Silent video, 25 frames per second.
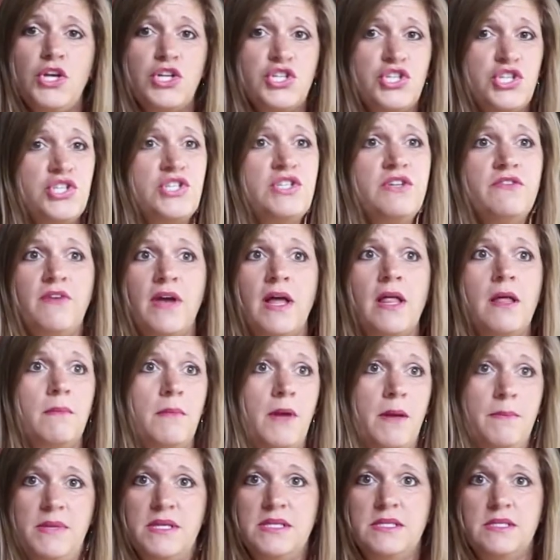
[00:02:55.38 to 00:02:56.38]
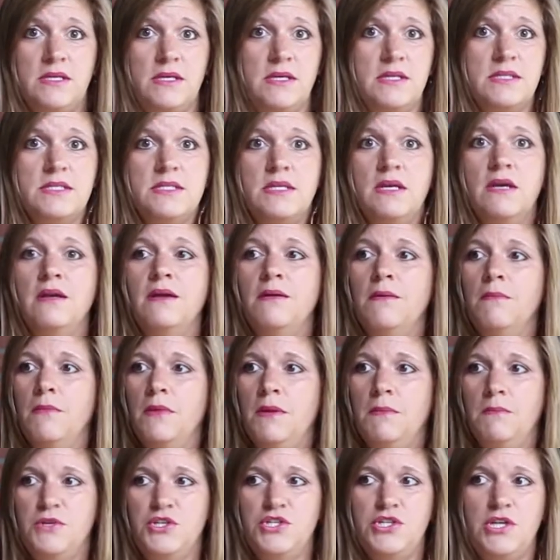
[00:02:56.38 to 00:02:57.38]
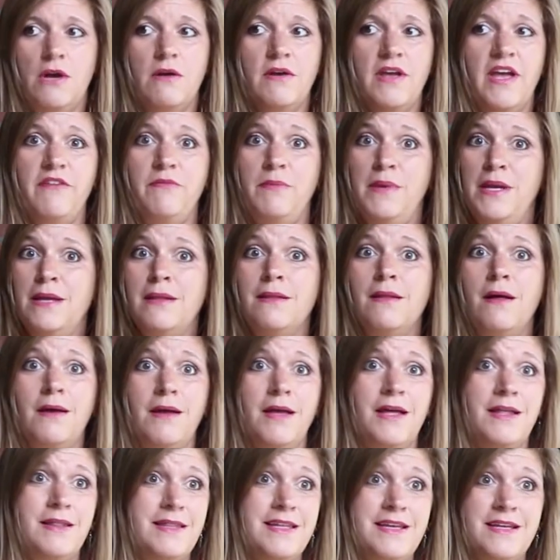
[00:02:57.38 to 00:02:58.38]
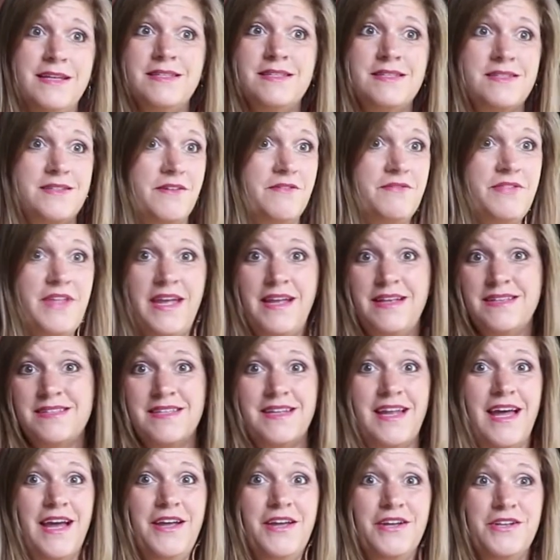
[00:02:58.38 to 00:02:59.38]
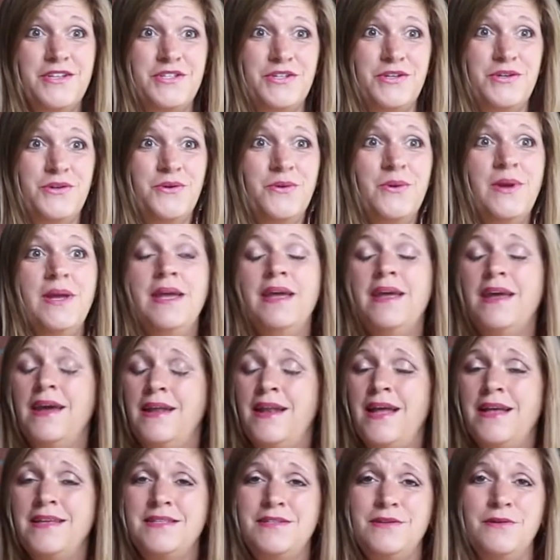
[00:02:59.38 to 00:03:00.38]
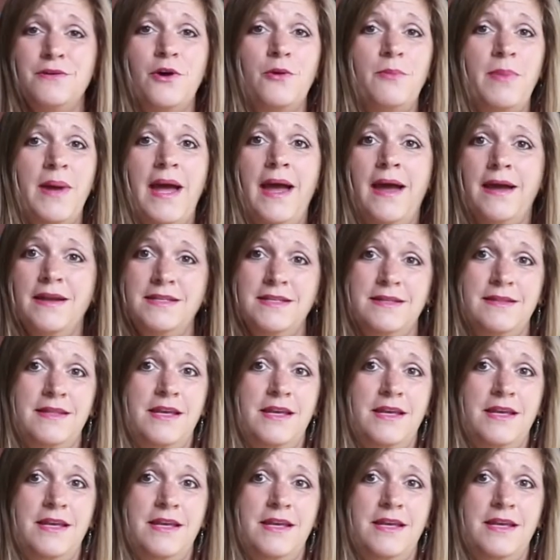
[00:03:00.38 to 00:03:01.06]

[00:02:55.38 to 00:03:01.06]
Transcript: just develop my business. Michelle gave me a list of things that I could do, and I still go back to